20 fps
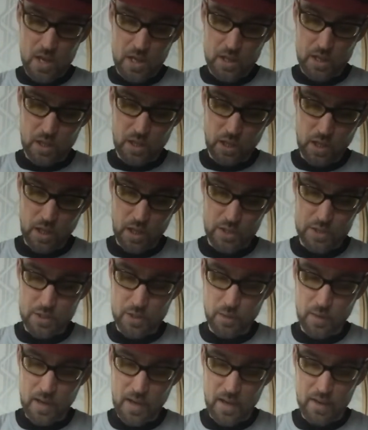You'll
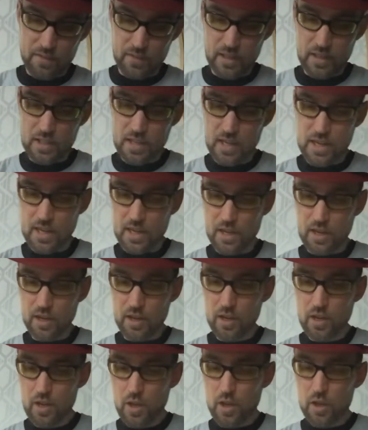also have in
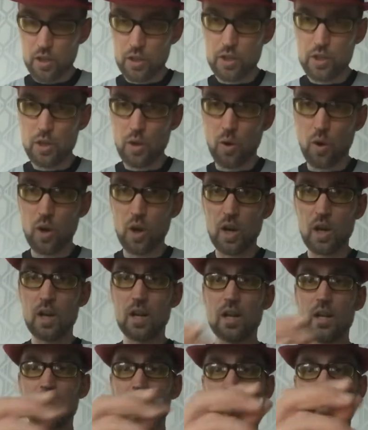here your
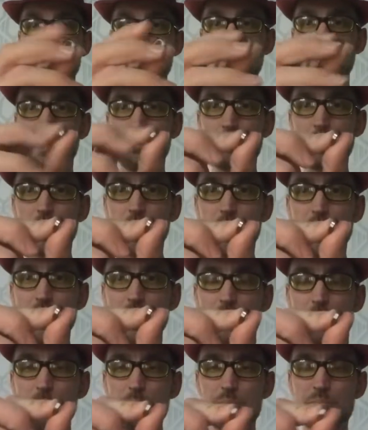slim
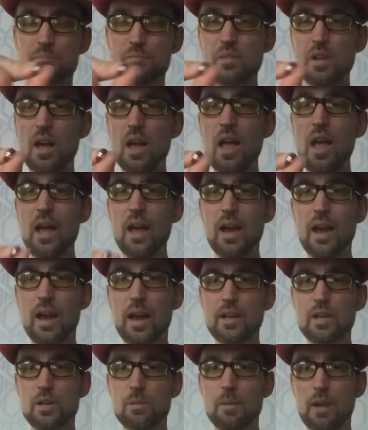bearing
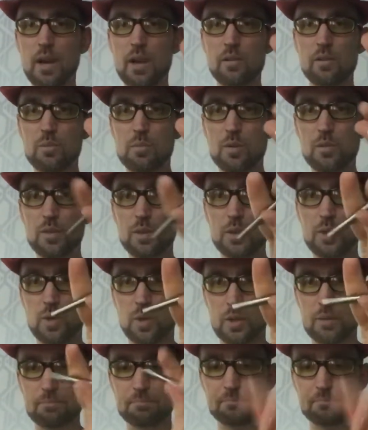and your bearing removal tool.